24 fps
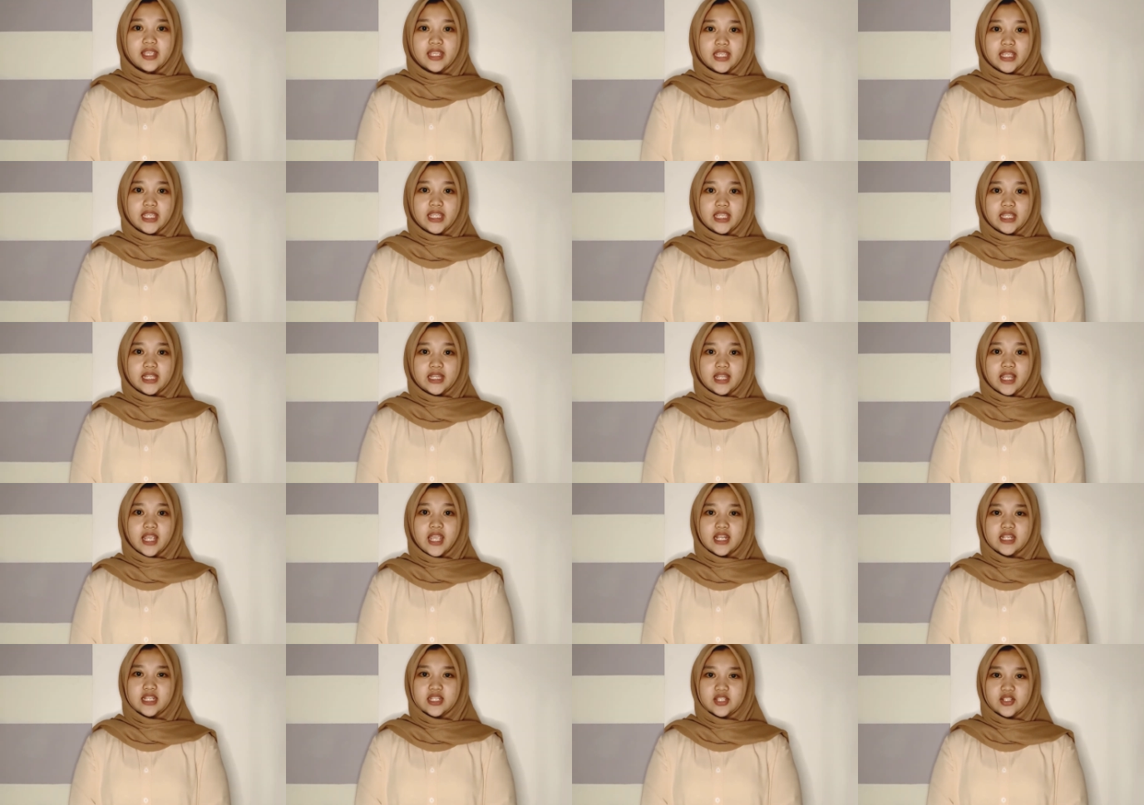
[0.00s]
In
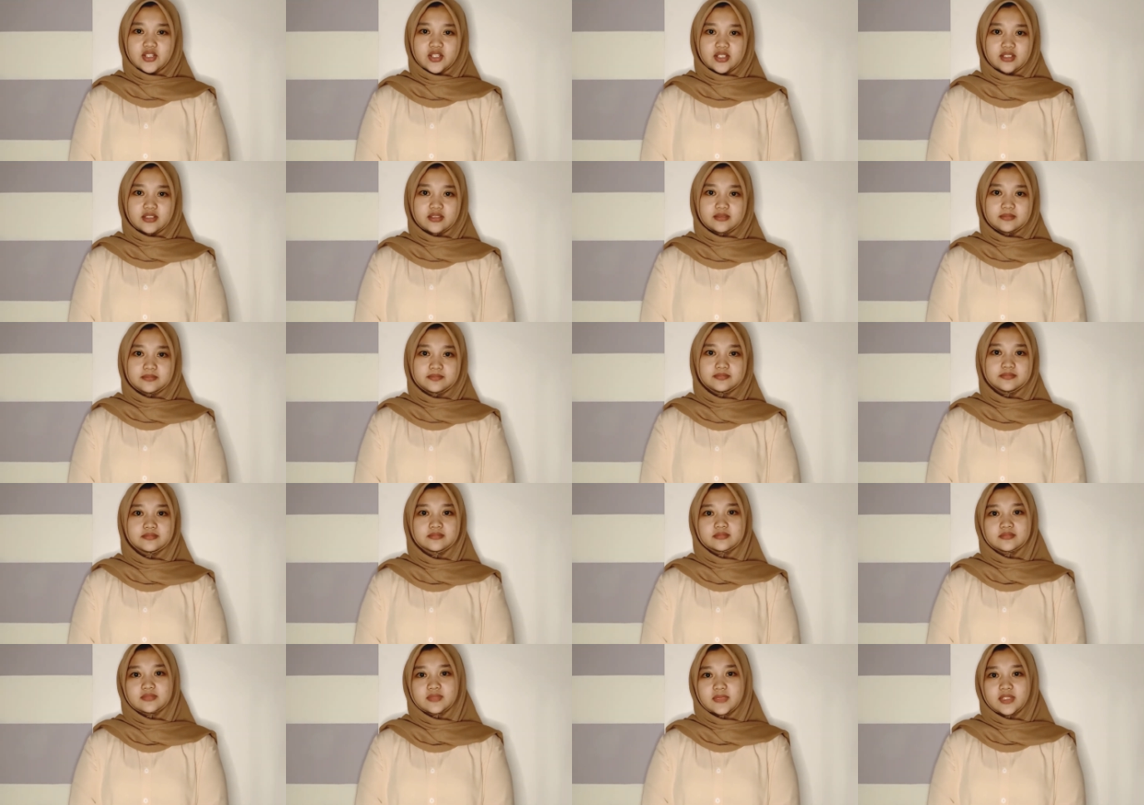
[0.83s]
addition,
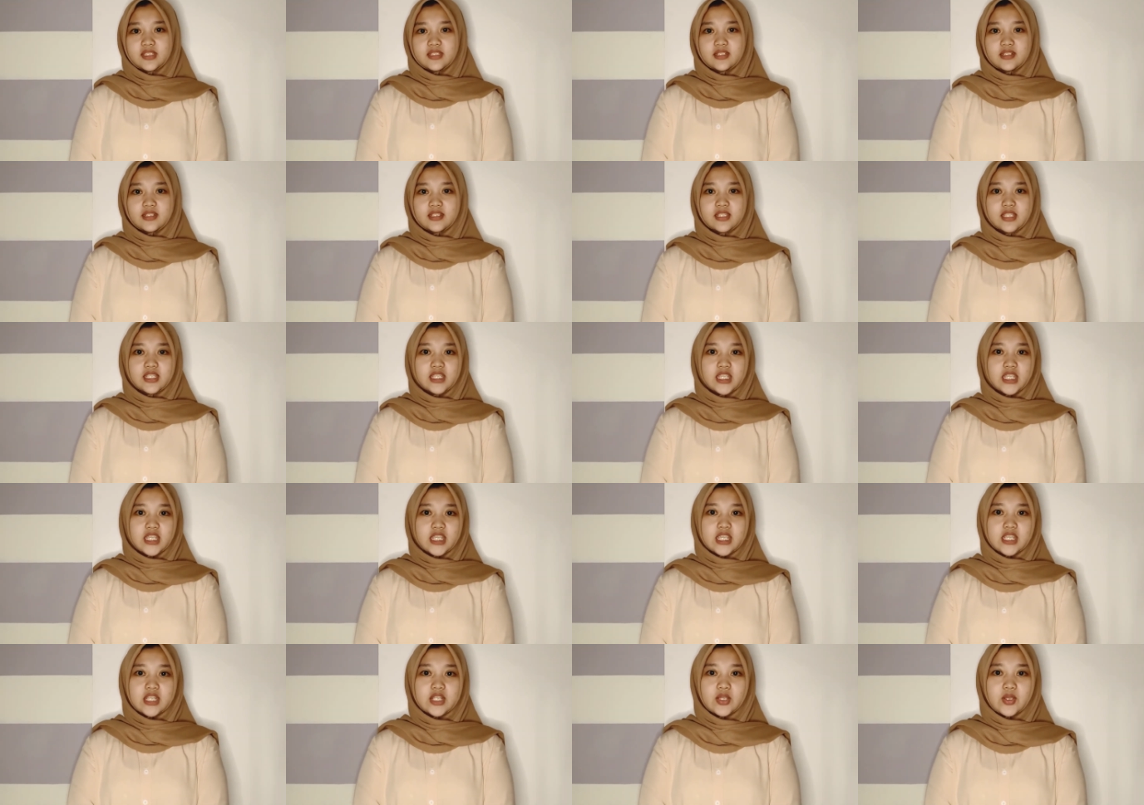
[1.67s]

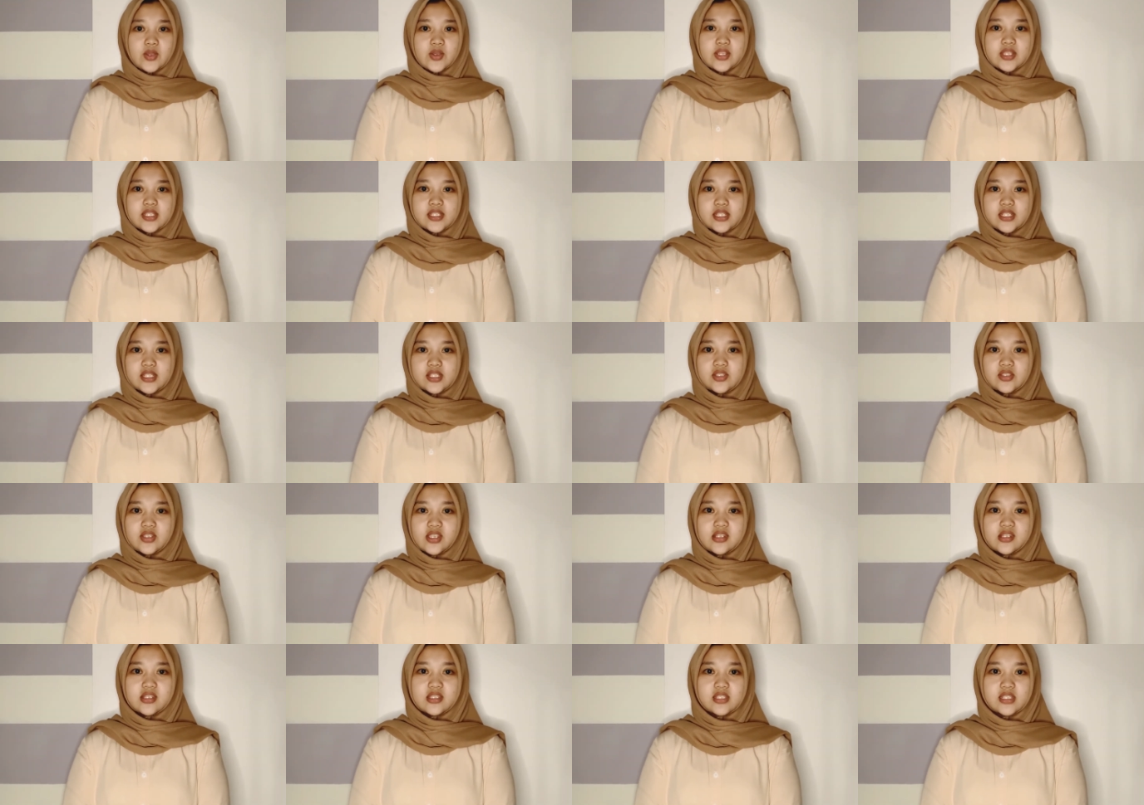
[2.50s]

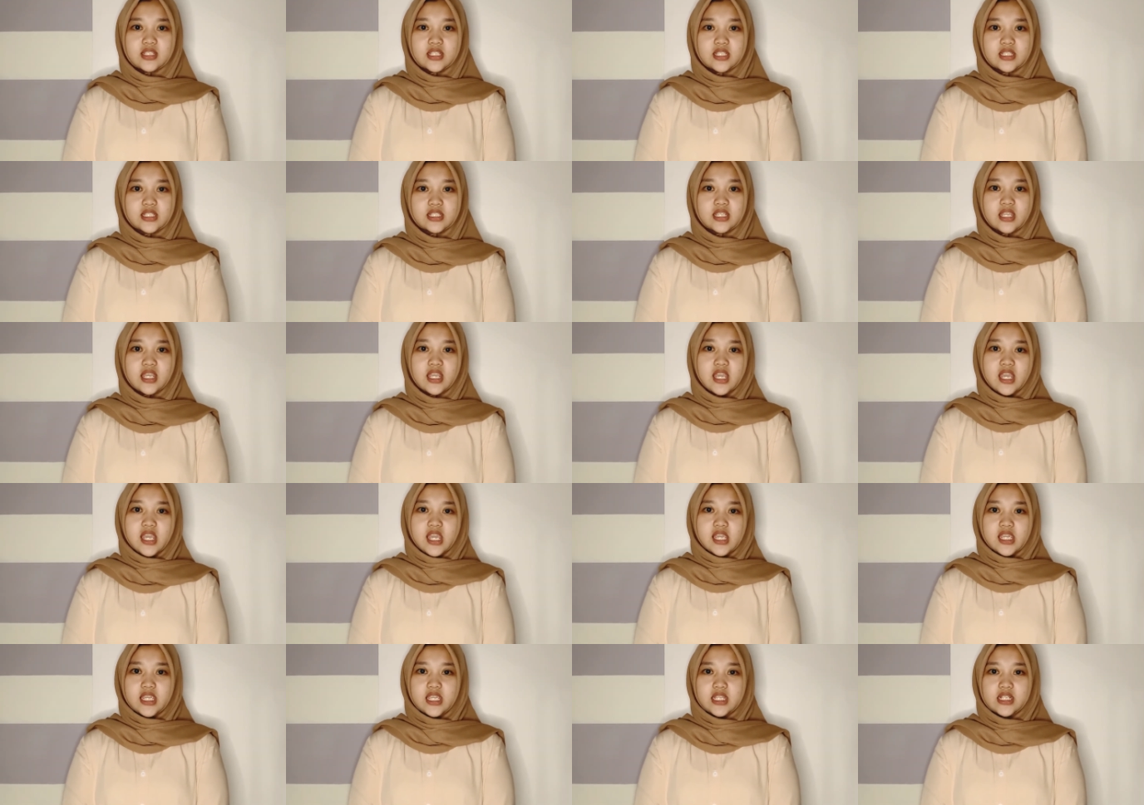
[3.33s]
inconsistencies
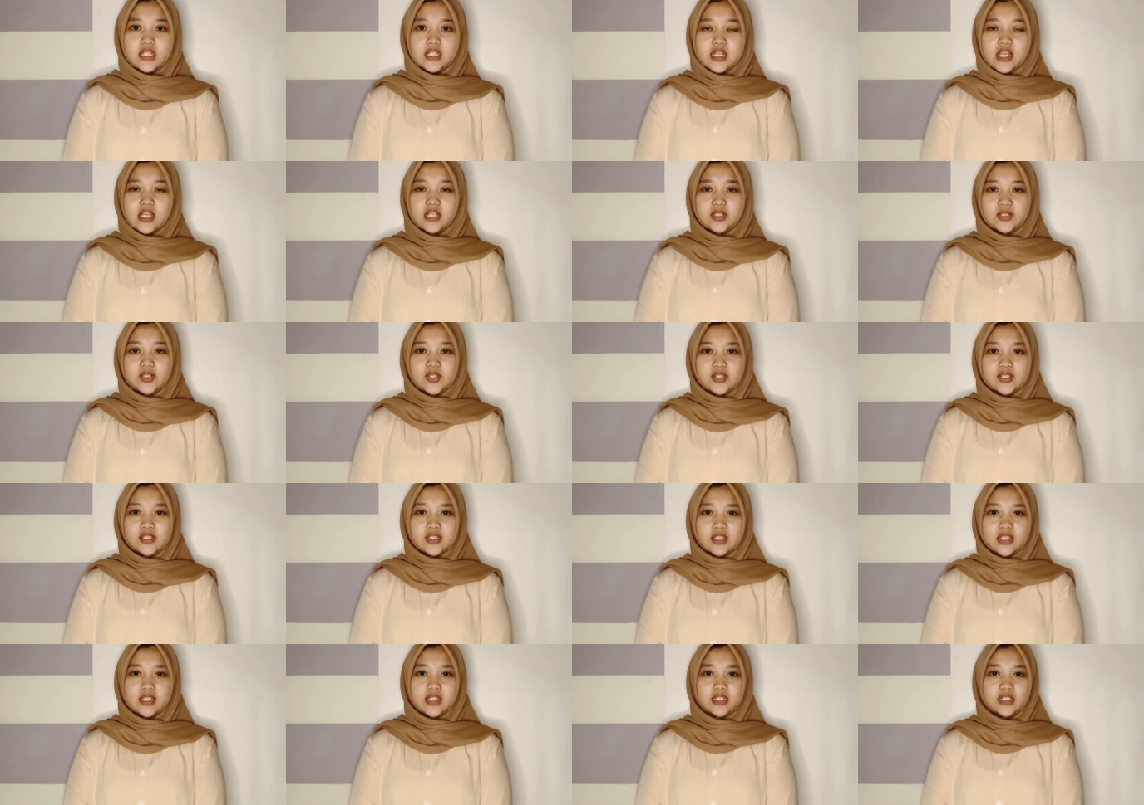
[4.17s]
in
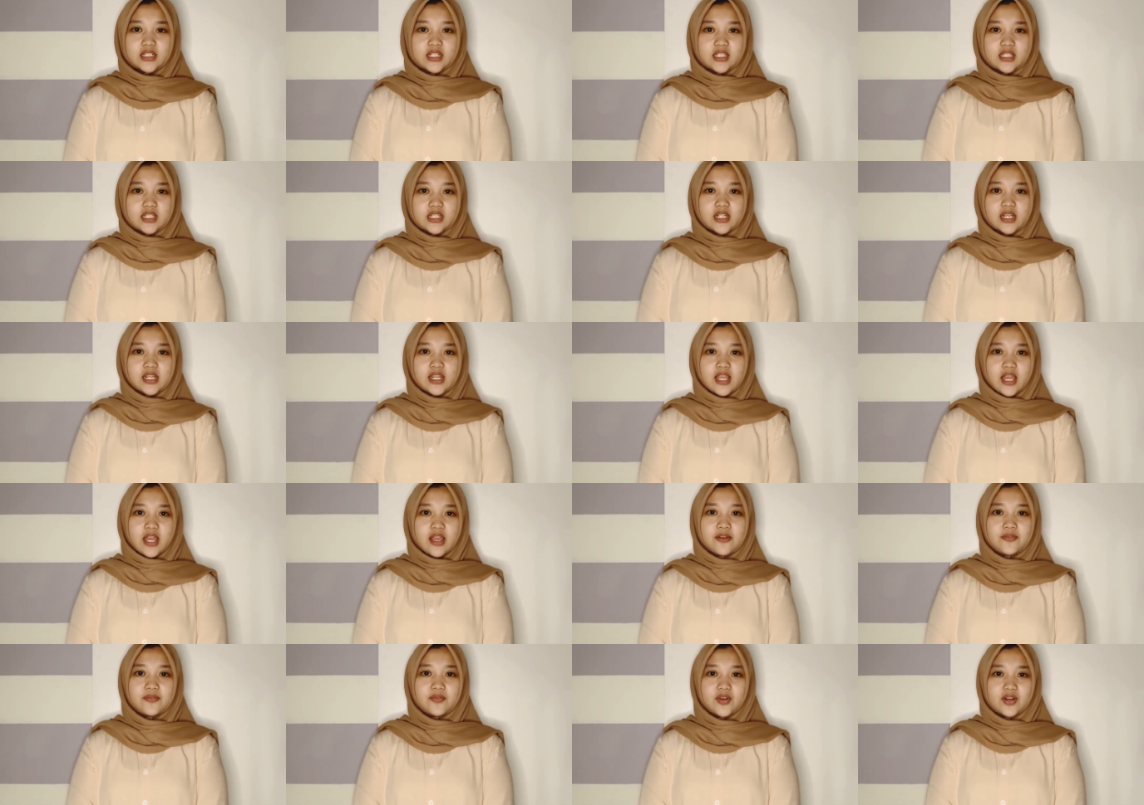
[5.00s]
diagnostic criteria
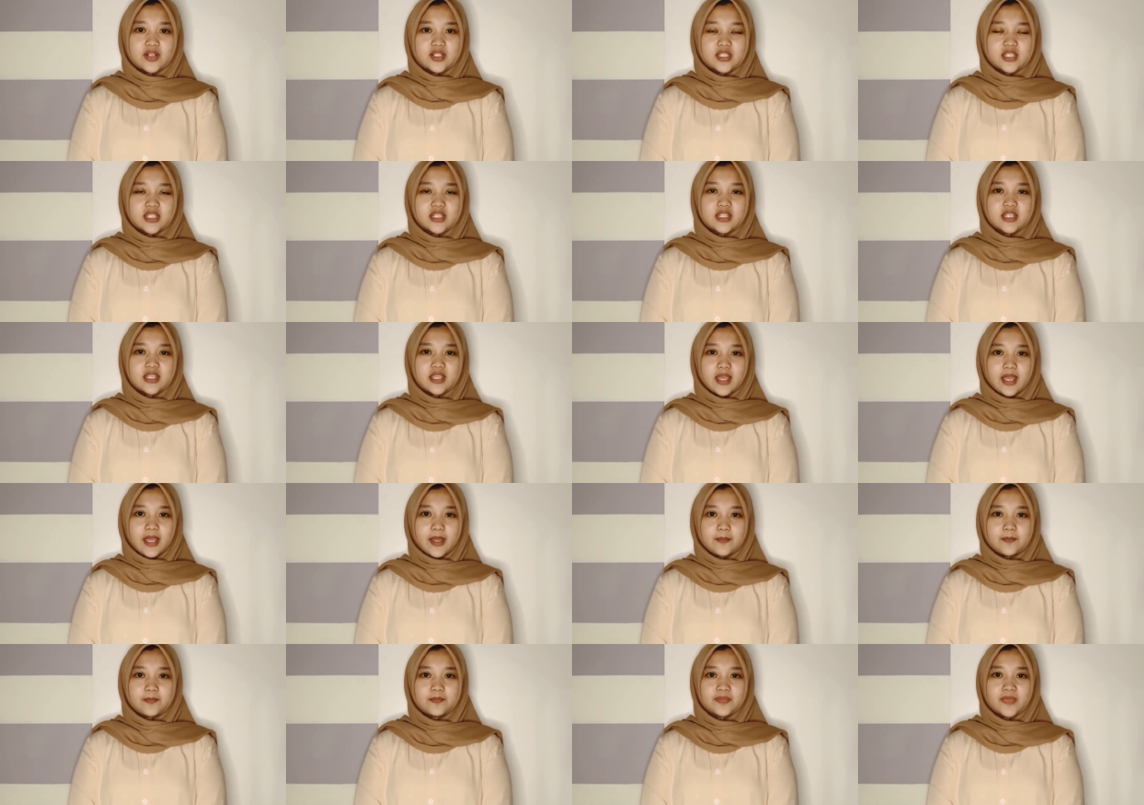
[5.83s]
for
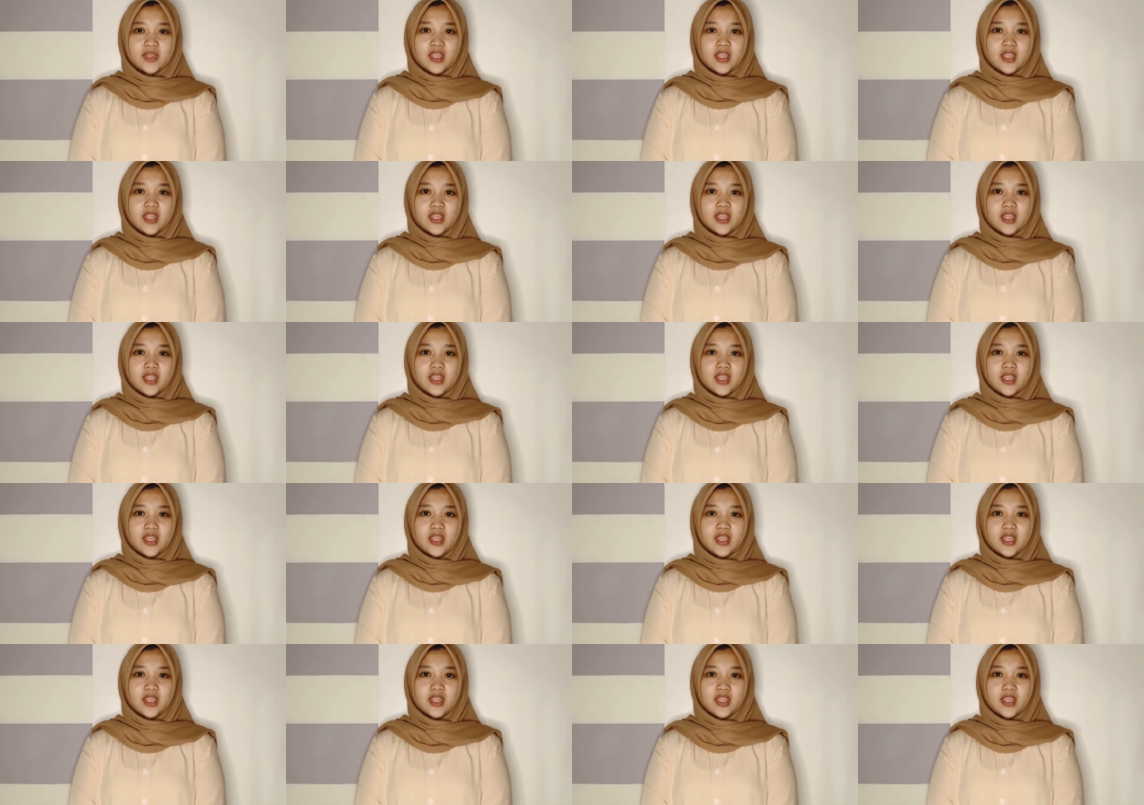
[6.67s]
GDM